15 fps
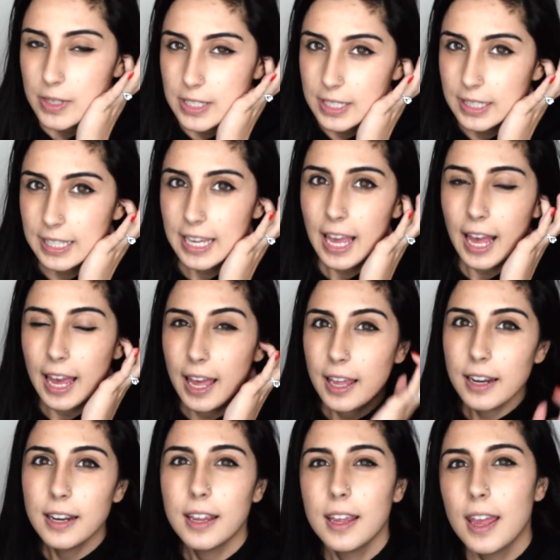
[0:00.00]
recently
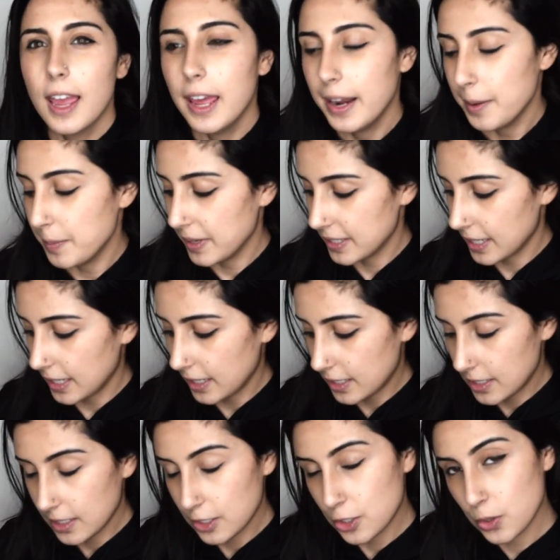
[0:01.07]
had, and I'm
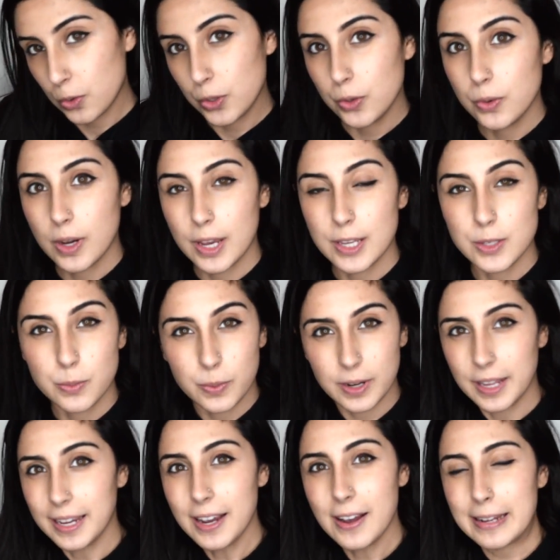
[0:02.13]
excited to show you guys what
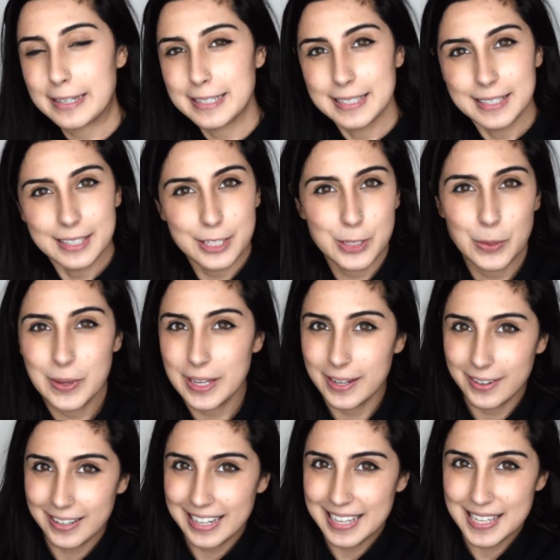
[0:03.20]
I got. So
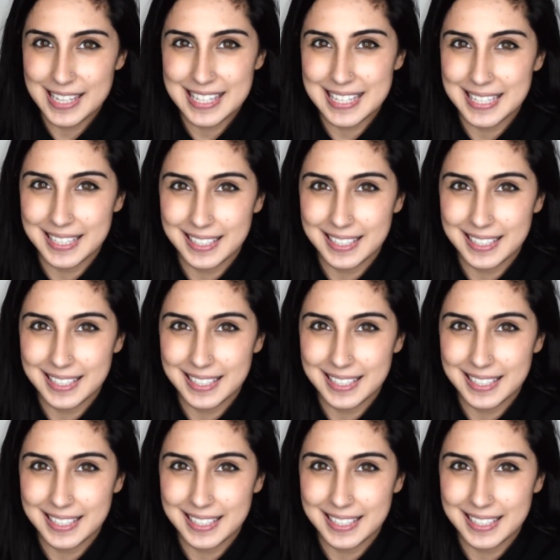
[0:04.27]
here it is.